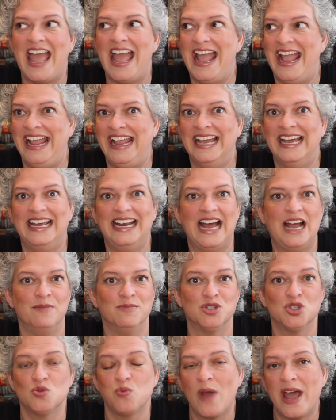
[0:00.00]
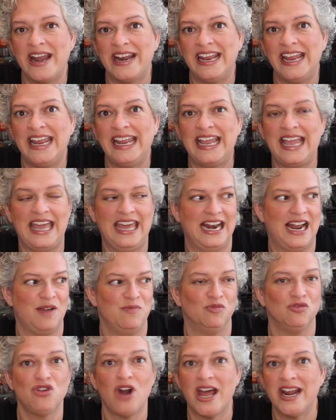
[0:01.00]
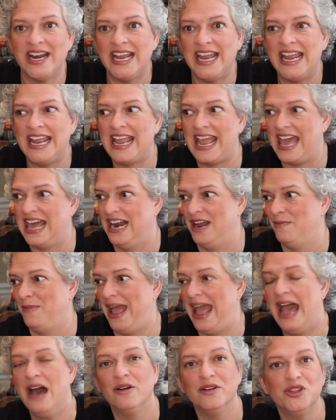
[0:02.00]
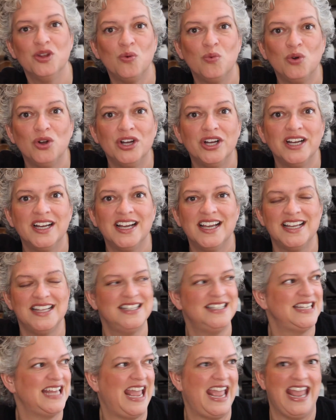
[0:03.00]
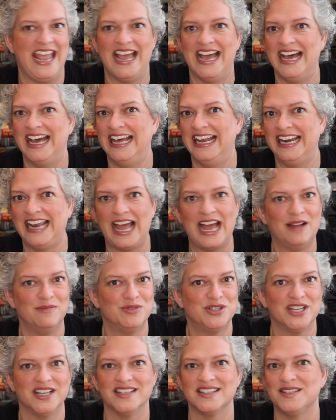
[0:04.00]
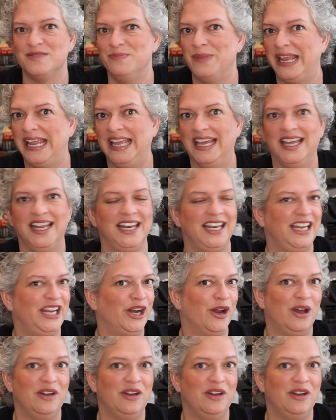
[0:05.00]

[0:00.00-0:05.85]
And I'm sweating and I'm running and I'm out in the woods and I'm just being, you know,